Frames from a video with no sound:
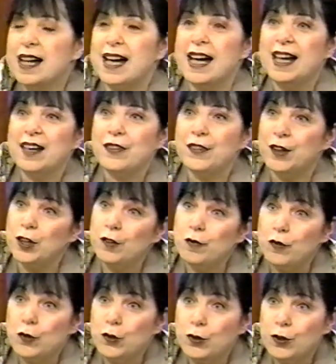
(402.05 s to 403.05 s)
And
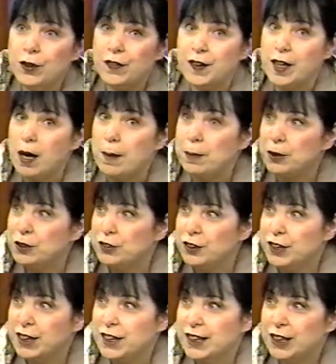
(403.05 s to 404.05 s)
therefore, the
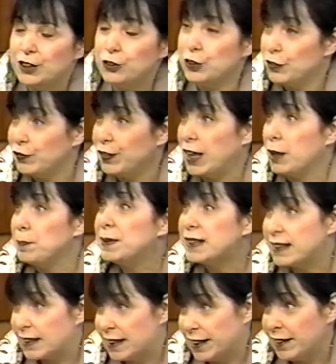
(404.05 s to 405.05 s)
opportunity to develop
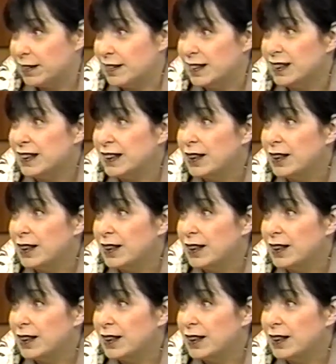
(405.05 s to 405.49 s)
skill